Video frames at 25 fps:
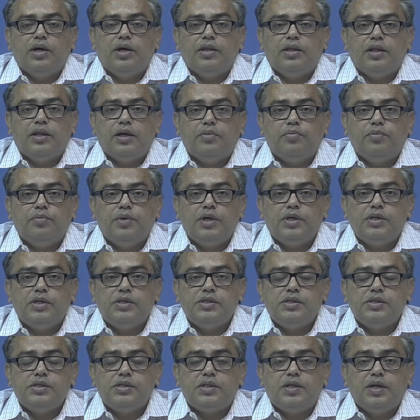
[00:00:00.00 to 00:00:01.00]
That
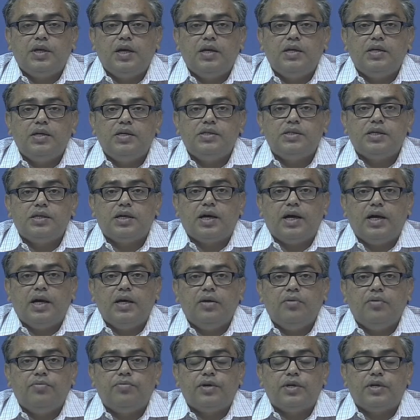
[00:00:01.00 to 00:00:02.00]
means there is a kind
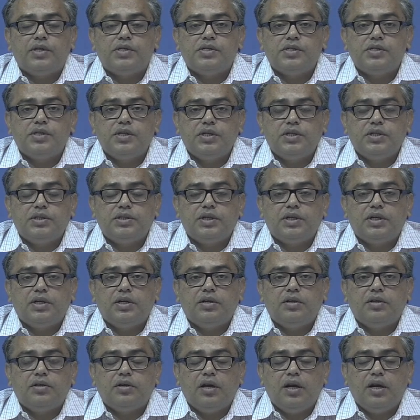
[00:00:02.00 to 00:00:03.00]
of
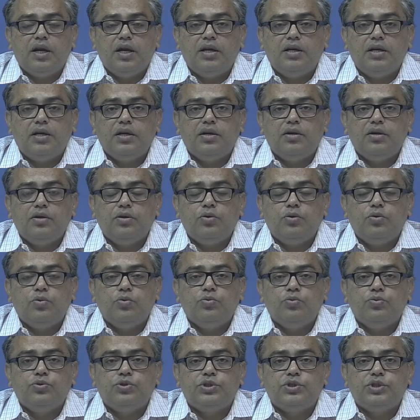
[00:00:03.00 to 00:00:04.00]
restriction relating
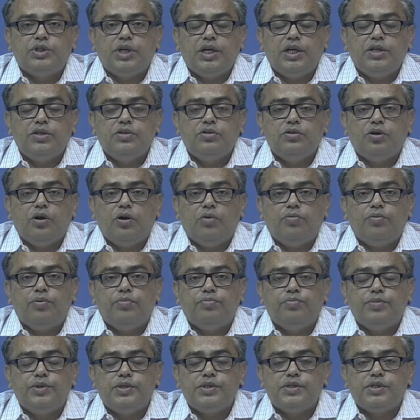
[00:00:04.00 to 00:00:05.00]
to change of a
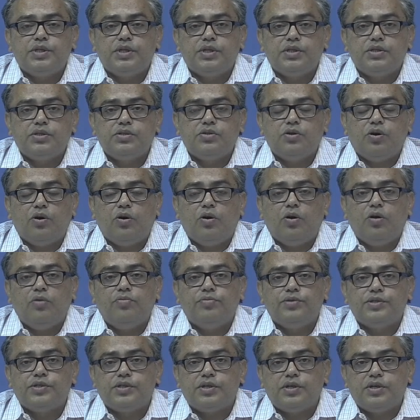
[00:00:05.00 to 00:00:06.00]
business all of
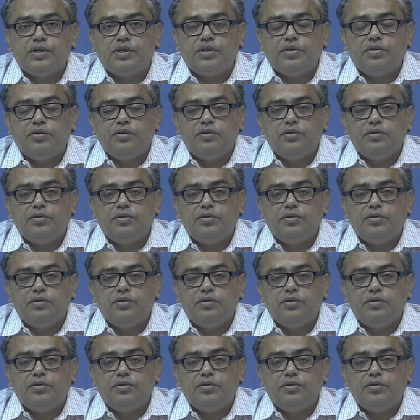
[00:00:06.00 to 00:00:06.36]
a sudden